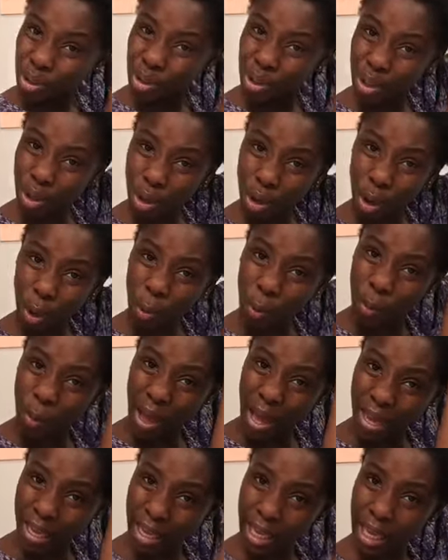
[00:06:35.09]
to go
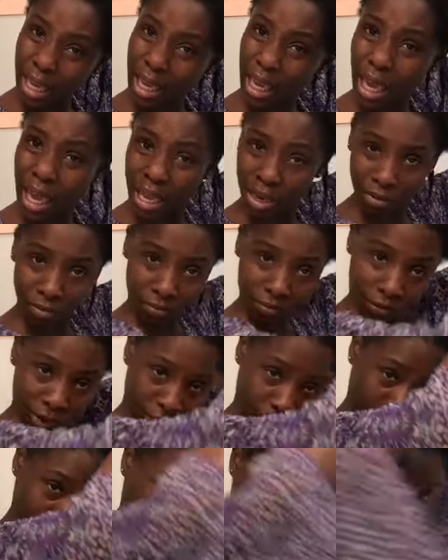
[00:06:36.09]
back and
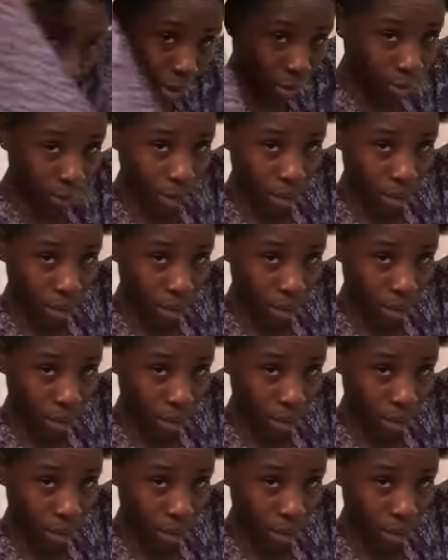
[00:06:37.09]
finish